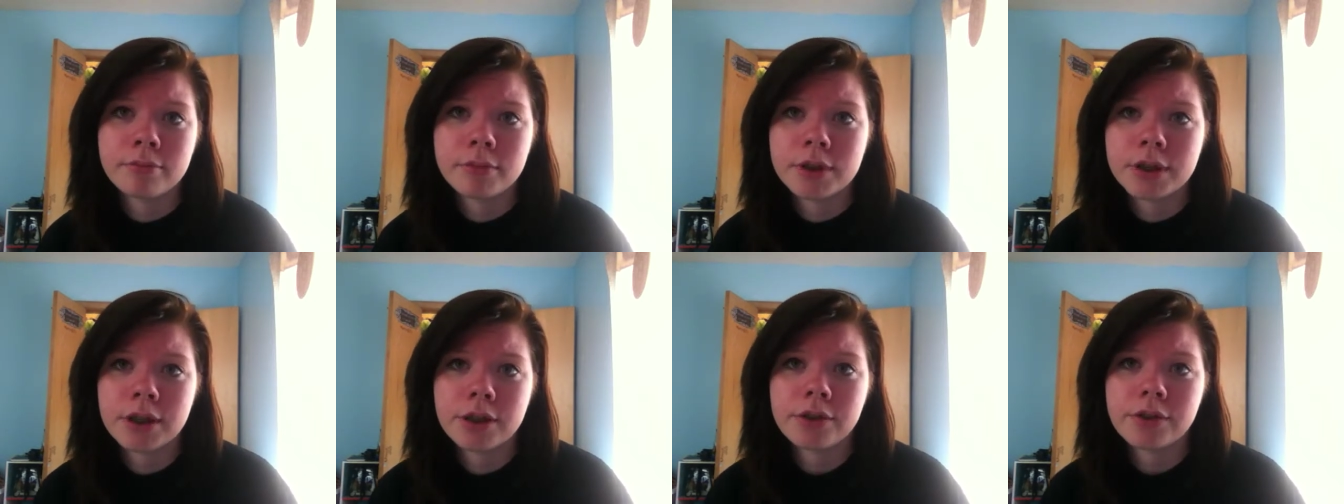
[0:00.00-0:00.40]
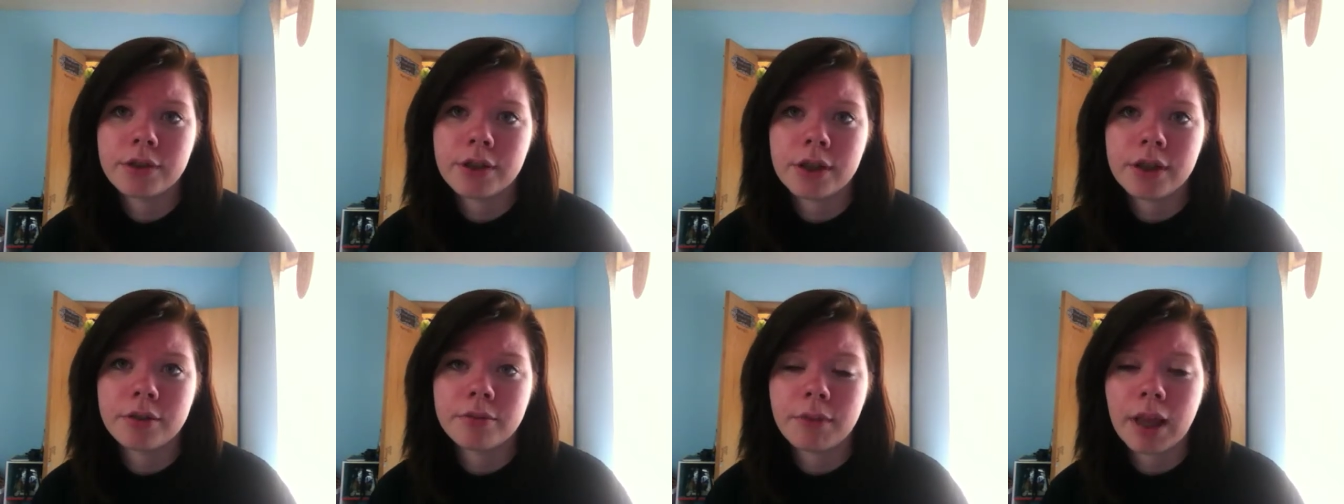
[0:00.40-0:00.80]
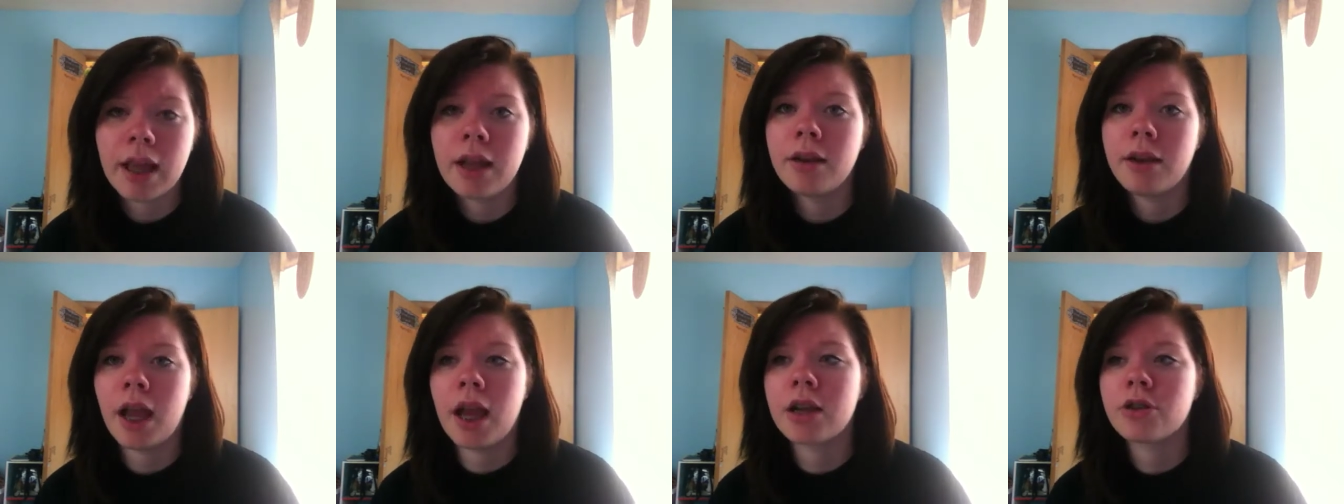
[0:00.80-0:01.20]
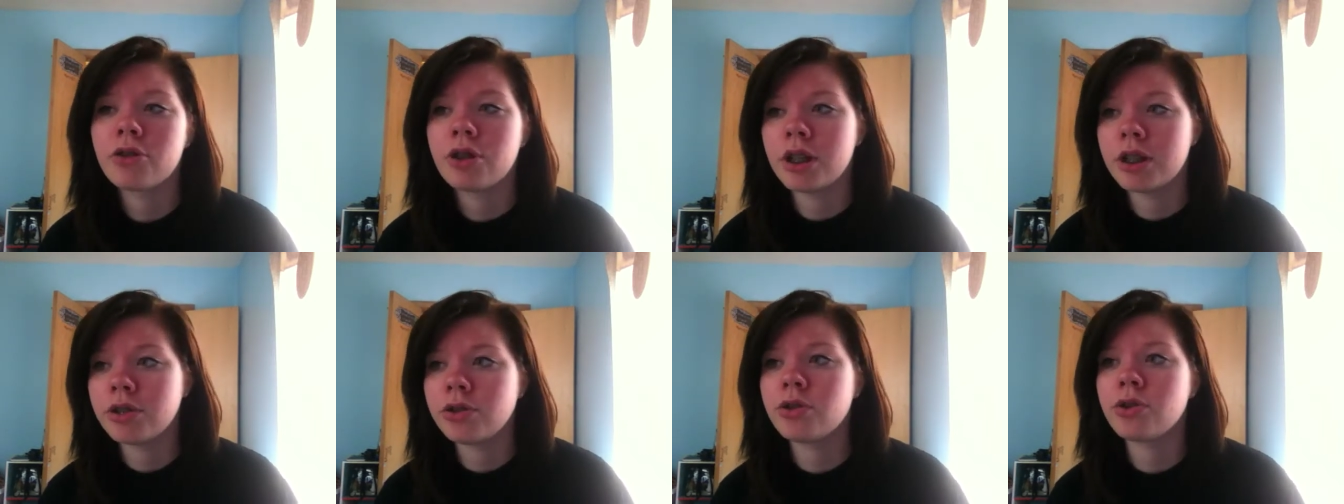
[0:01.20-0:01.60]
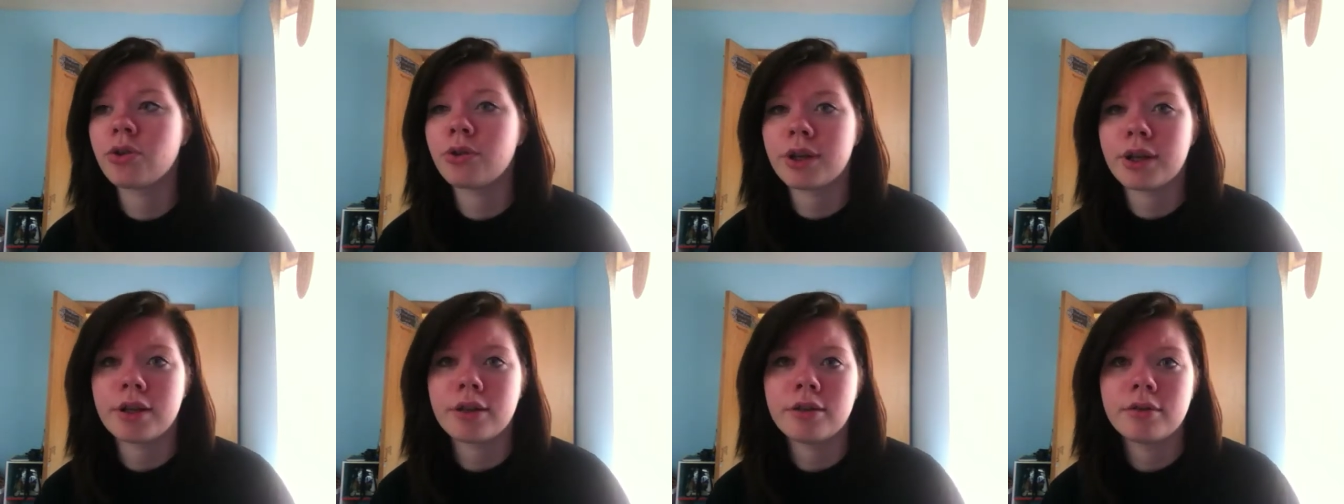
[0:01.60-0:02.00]
Seriously. I'd actually
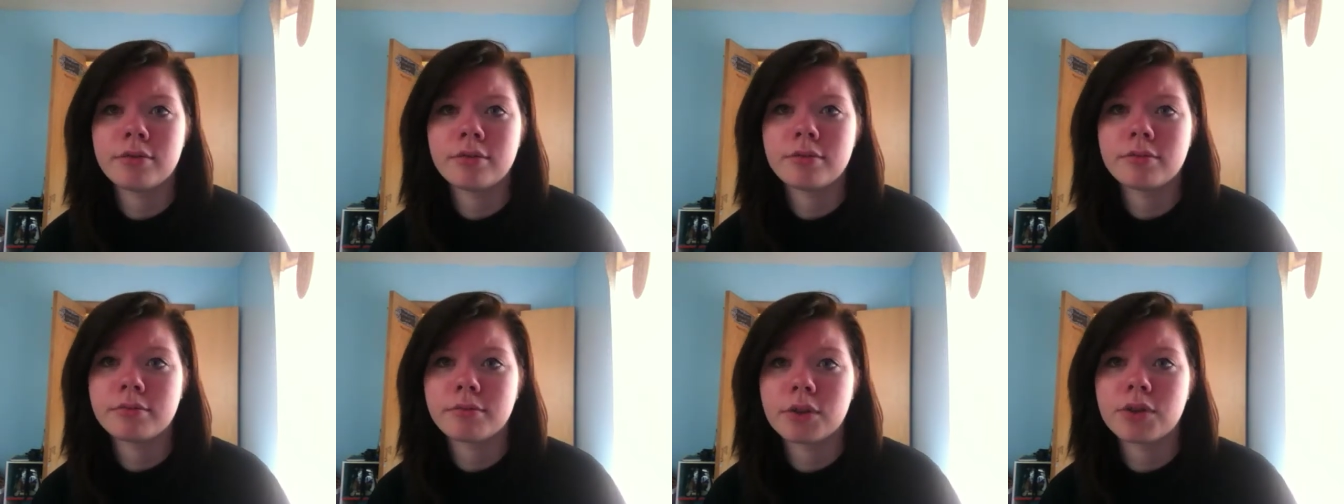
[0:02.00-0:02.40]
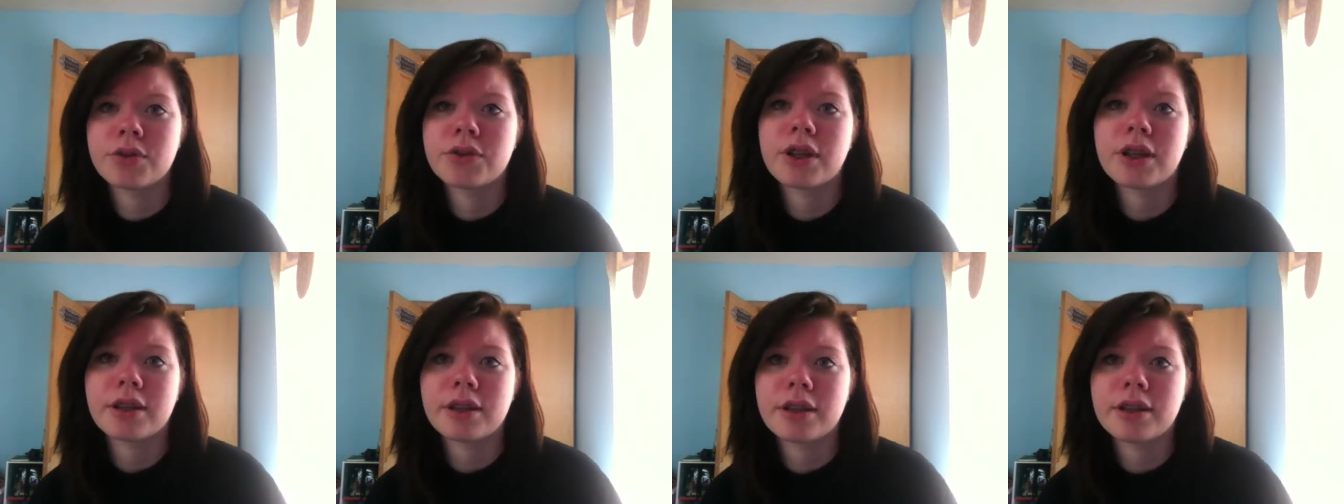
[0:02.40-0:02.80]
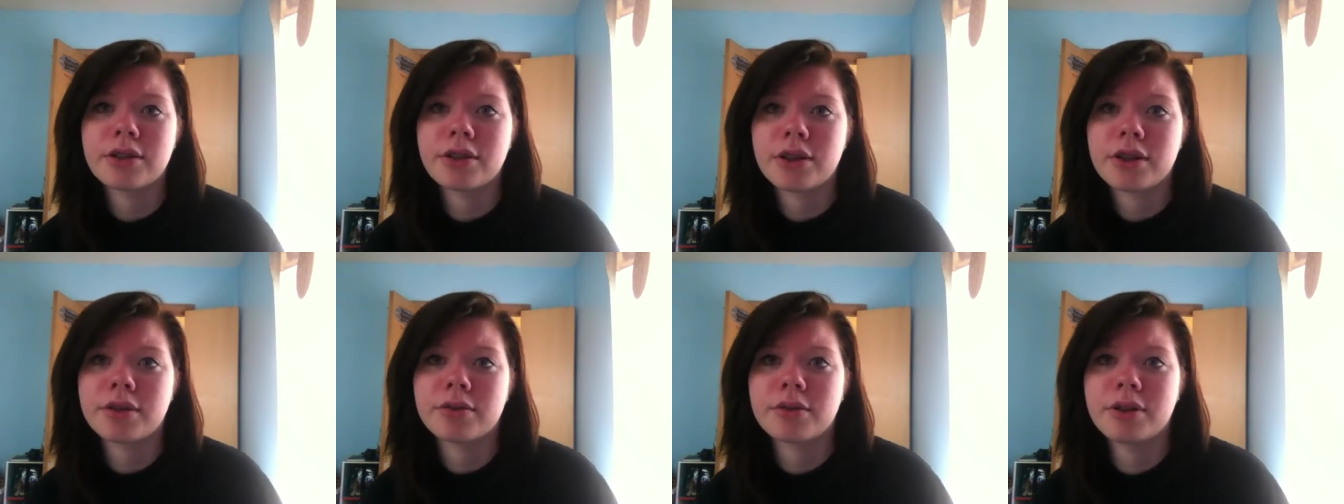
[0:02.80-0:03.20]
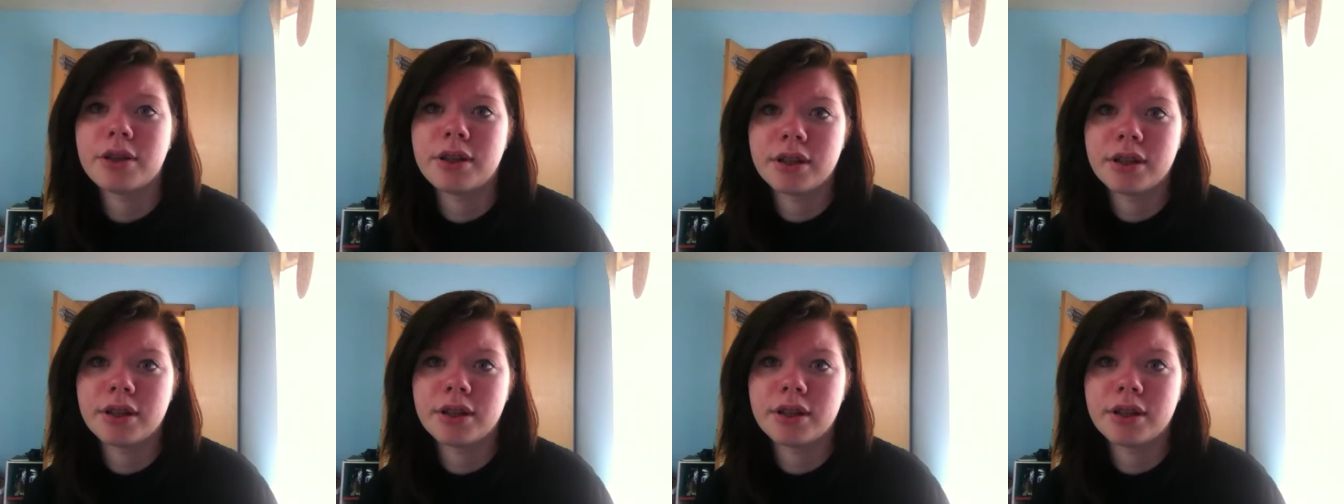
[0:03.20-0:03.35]
enjoy it, most likely, too.